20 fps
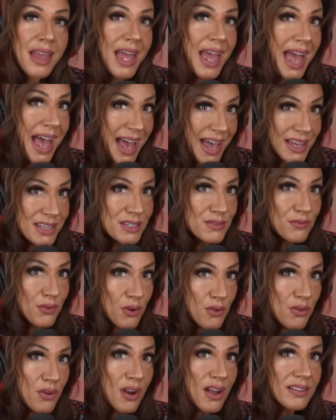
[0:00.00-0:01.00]
As
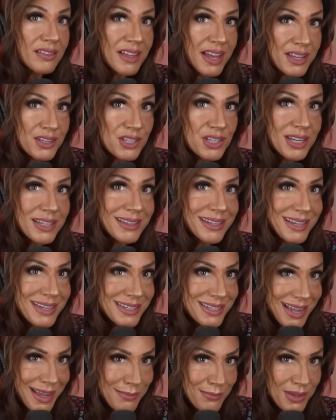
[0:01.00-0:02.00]
further alleged in the
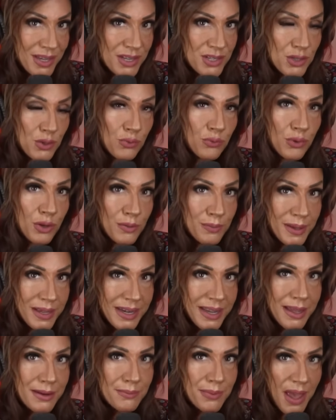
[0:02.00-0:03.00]
indictment, Reuben
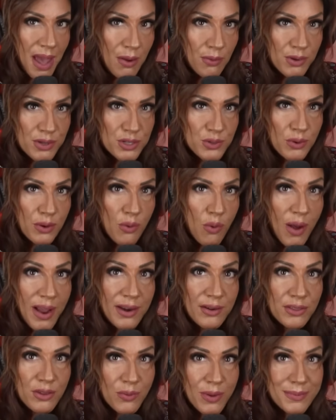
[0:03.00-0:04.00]
and Powers
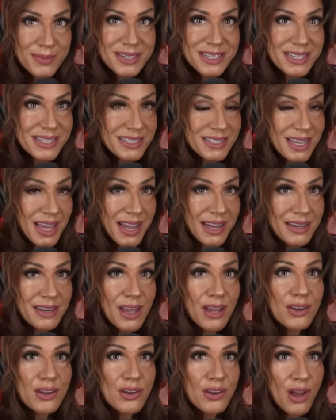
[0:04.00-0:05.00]
required the women to sign
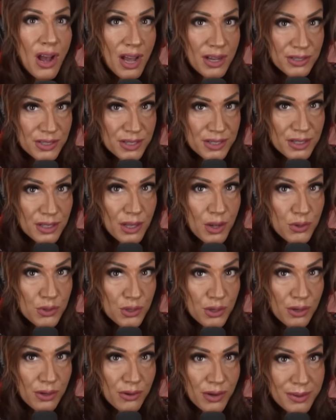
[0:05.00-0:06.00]

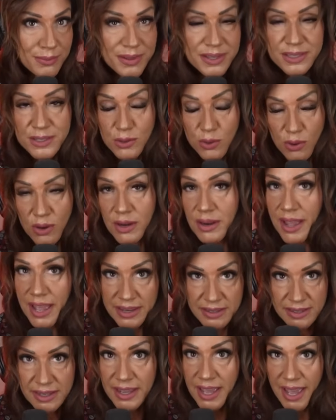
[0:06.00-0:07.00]
non-disclosure agreements, or
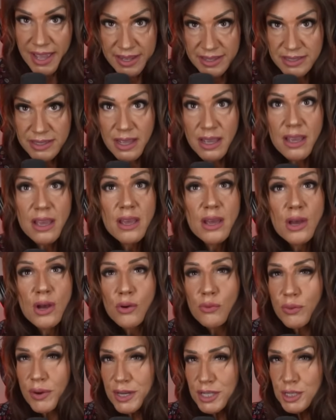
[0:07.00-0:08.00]
NDAs,
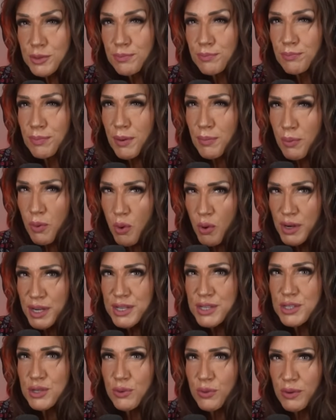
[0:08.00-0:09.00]
which
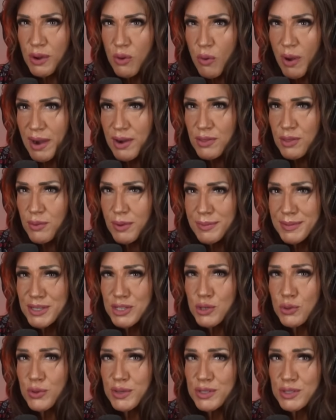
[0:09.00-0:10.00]
purported to require the women
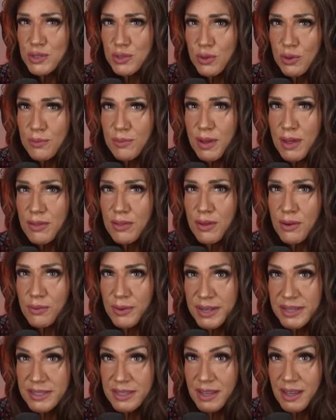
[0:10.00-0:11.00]
to assume the
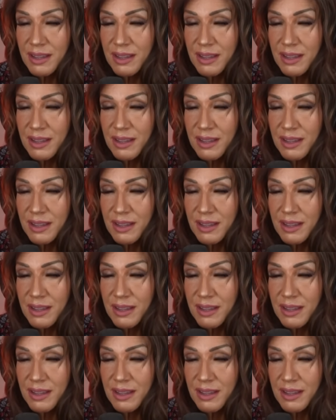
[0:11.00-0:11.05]
risk